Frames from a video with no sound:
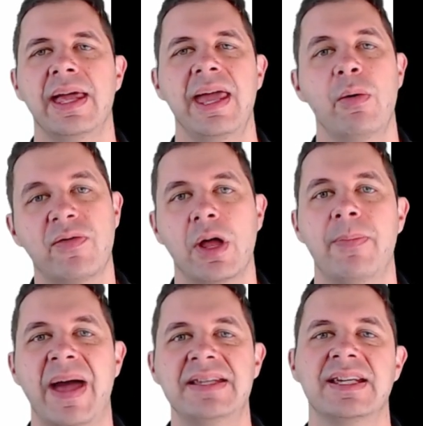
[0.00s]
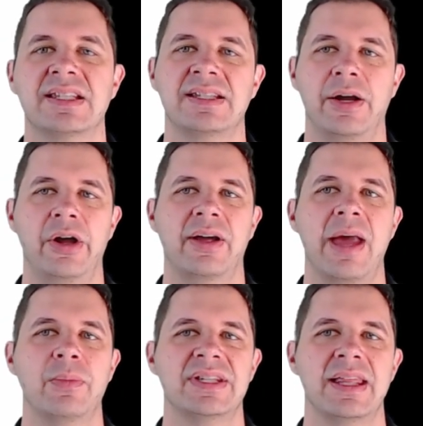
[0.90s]
Here we've got a basic stereo
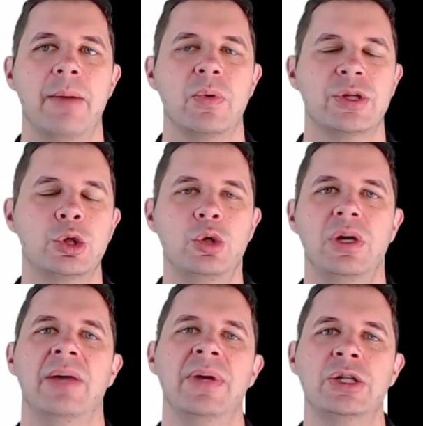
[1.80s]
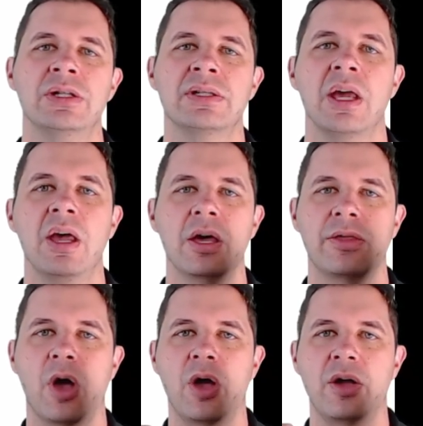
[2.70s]
camera set up with 2 images.
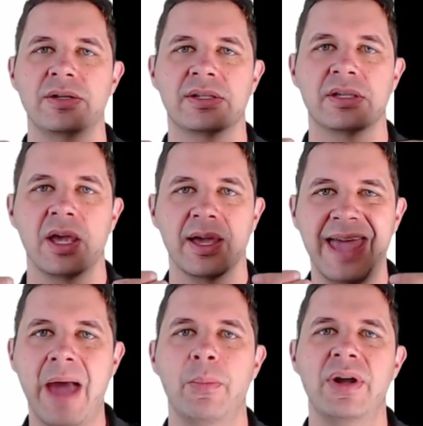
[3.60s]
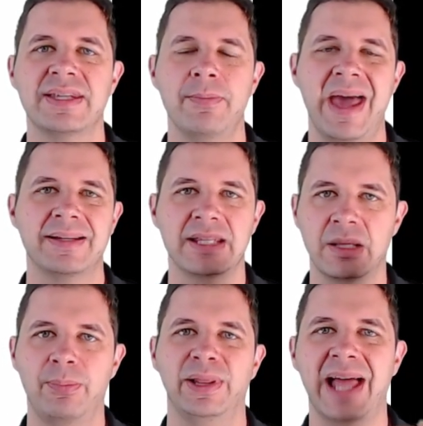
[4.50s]
Those cameras are mounted in
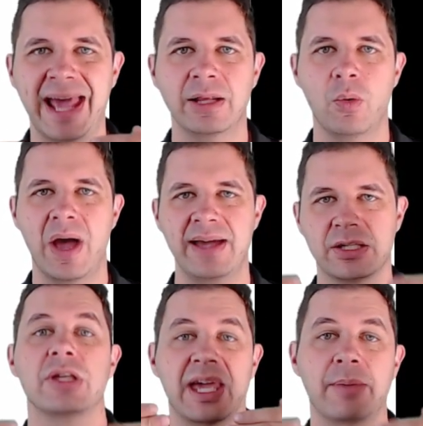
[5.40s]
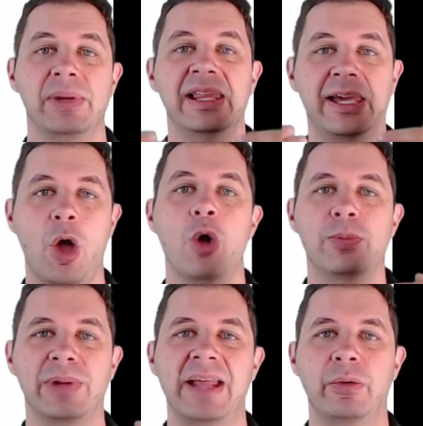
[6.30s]
a planar way, so they're completely
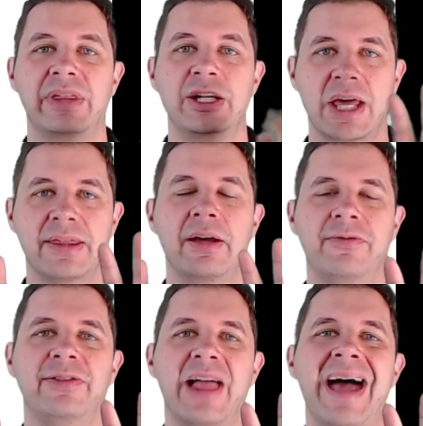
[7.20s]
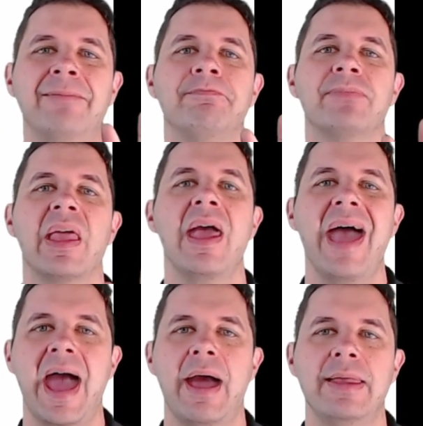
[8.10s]
coplanar with each other, flat.
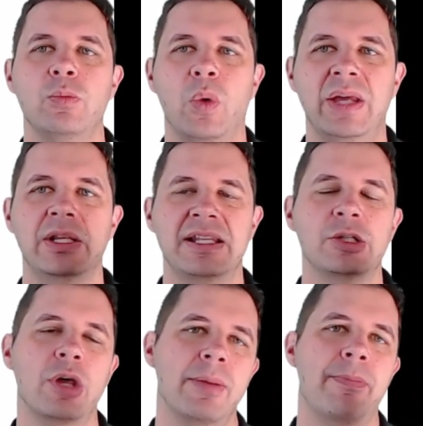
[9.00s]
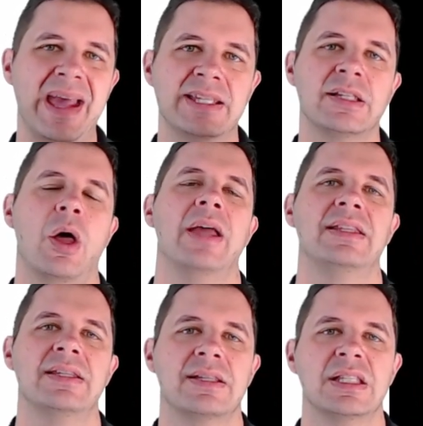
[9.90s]
And we need to know the baseline
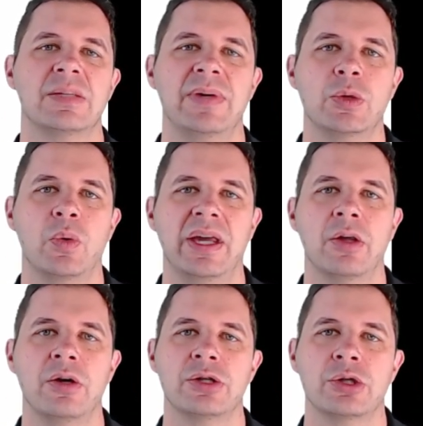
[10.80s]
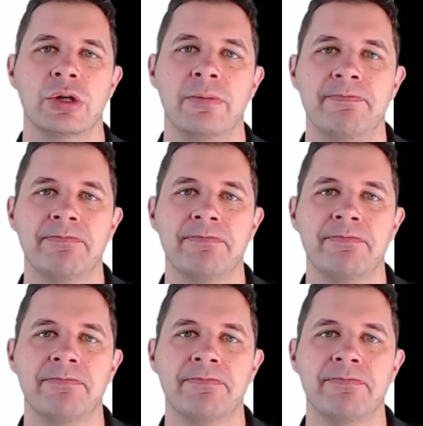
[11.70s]
distance between those 2.